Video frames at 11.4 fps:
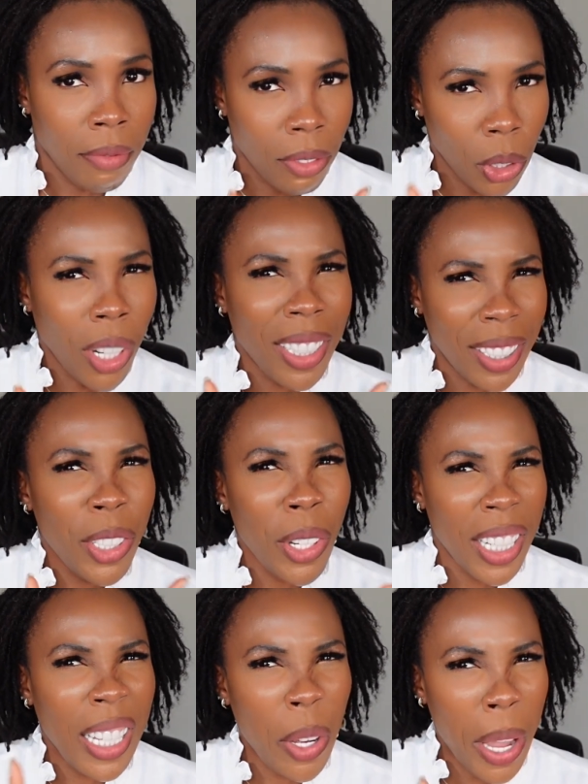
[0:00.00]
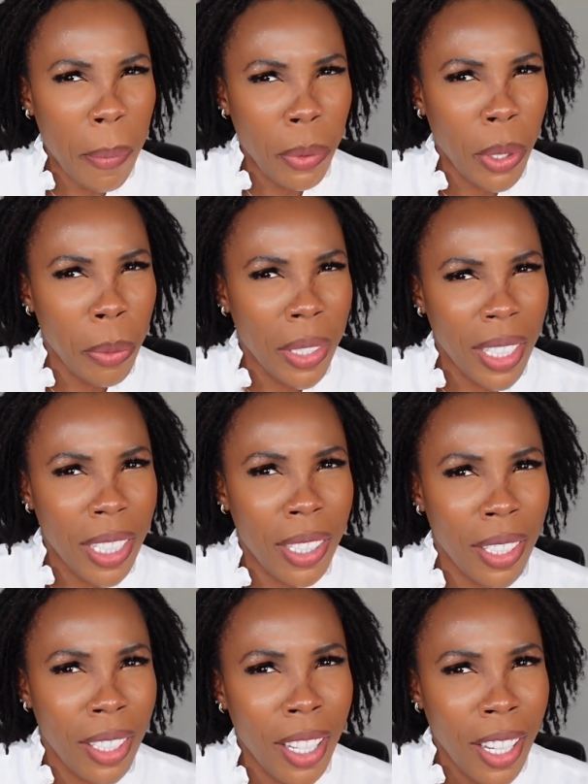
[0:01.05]
you understand where I'm going with
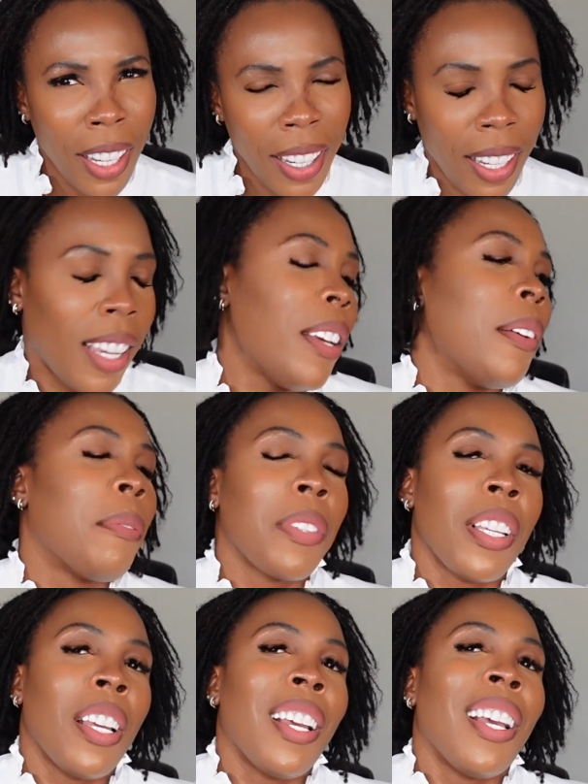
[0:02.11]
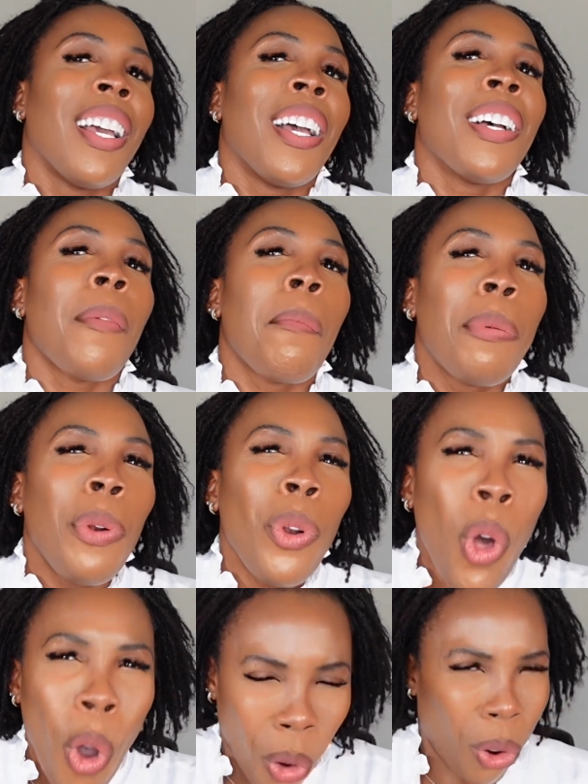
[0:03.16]
this?
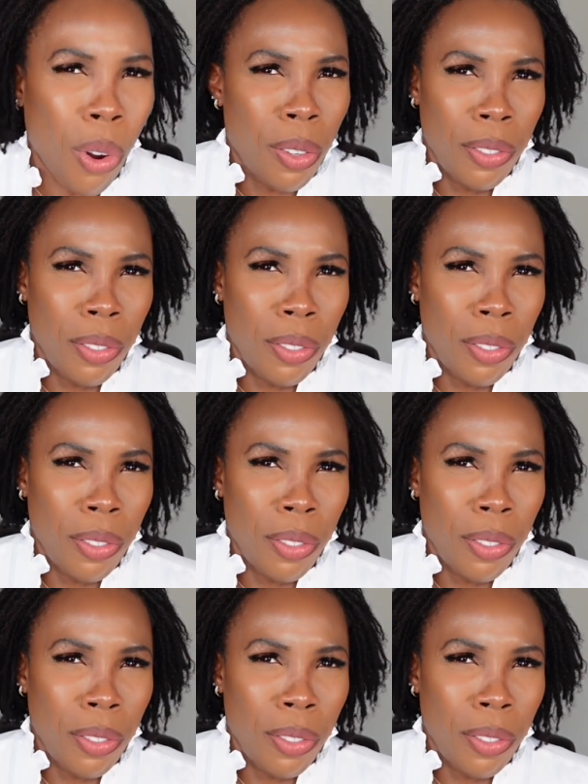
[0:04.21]
Block.